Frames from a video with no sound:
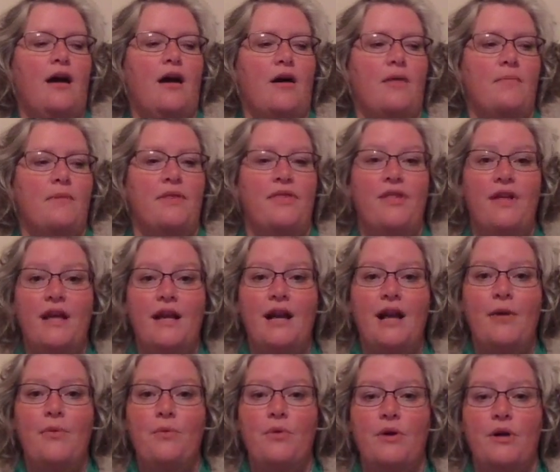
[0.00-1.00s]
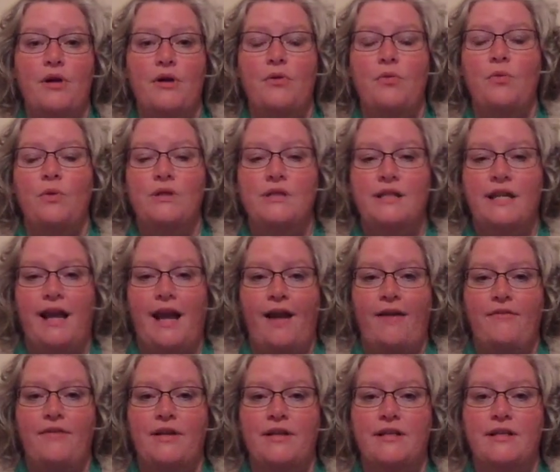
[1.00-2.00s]
But then I would, once they
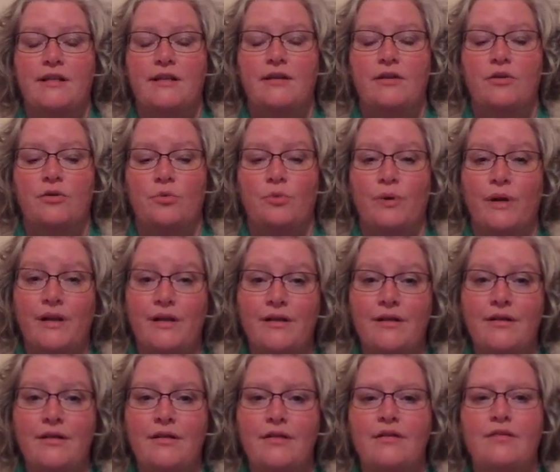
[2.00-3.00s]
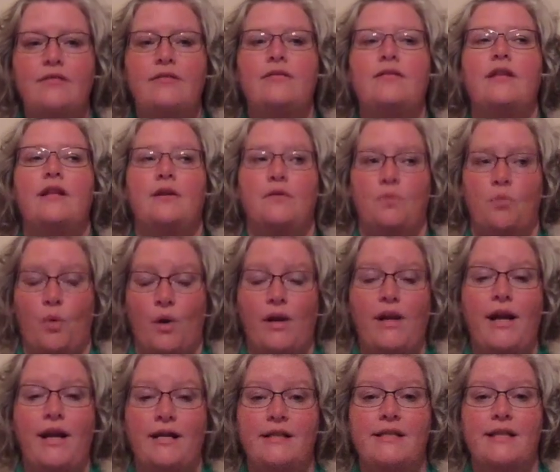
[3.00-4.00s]
have it written, then one
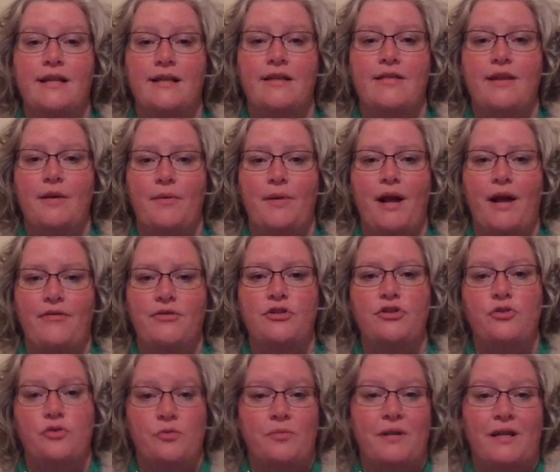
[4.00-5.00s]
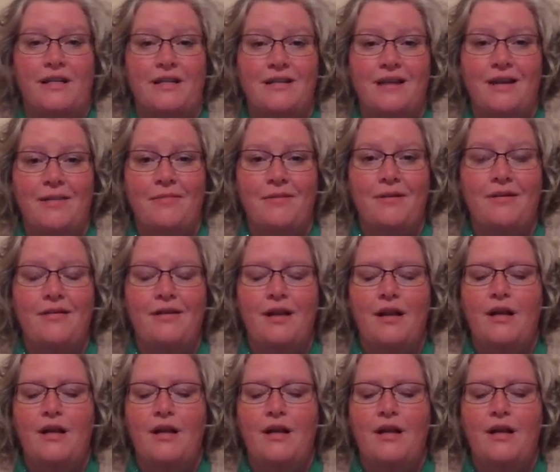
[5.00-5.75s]
next thing that they would have to do would be to type it.